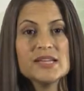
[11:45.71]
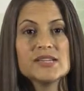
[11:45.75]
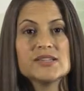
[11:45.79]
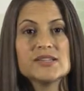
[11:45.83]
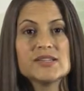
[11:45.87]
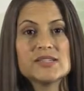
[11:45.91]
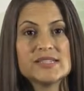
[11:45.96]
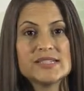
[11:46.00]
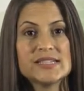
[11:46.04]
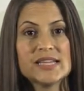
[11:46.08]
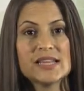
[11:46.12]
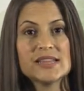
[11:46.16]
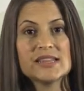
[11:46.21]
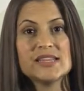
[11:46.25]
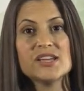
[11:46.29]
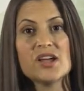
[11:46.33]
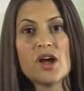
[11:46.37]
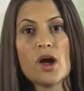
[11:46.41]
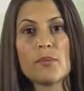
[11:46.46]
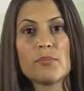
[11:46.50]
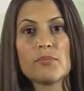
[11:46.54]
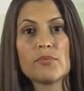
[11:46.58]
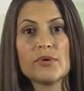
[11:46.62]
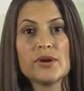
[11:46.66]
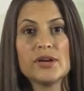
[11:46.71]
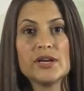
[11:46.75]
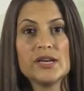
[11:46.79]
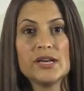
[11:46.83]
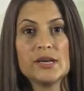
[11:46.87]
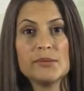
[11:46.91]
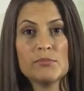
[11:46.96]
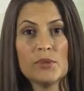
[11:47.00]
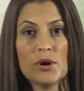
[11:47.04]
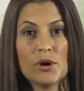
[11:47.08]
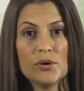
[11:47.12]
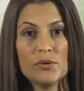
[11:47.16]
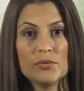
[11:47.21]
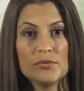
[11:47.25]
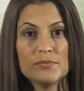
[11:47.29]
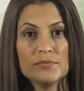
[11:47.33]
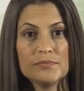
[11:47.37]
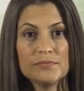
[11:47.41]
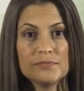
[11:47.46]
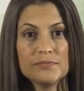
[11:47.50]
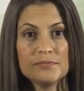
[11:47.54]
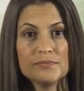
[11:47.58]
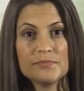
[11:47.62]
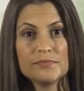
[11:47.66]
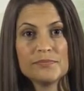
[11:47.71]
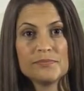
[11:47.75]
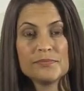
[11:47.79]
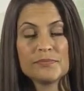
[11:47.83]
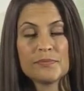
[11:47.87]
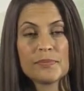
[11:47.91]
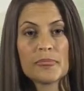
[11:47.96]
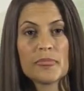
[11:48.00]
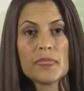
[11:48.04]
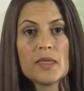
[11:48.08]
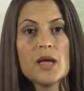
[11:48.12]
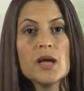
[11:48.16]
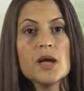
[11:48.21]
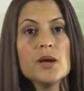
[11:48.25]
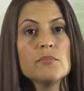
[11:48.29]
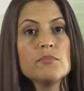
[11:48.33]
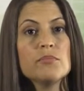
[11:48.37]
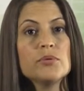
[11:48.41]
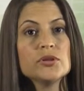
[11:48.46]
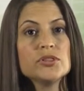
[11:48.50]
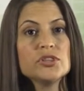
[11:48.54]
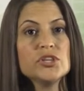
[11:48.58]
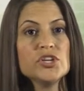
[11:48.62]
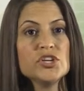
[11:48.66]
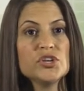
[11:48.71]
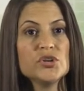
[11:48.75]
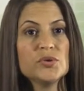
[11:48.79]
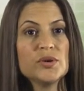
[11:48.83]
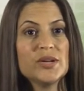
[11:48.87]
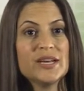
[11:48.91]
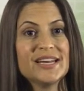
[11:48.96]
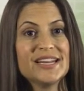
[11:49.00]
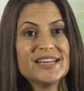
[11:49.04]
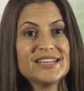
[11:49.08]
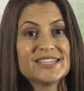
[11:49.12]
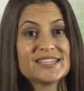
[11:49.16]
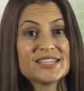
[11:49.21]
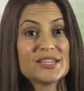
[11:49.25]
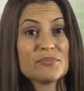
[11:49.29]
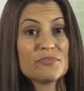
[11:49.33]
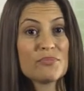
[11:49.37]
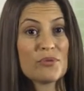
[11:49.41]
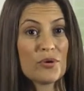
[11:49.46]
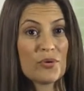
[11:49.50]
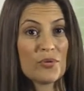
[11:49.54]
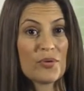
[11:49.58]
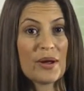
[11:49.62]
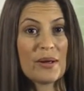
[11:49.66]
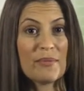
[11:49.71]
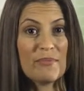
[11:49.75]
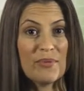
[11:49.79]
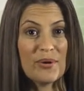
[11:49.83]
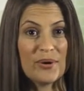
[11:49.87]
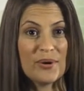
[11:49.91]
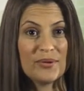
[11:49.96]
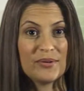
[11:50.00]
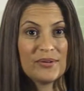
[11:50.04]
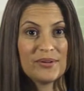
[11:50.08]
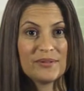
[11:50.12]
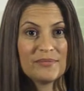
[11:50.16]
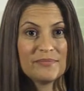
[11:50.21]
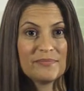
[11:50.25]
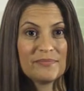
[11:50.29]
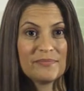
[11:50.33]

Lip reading: To set the operating mode, put the unit into the program mode.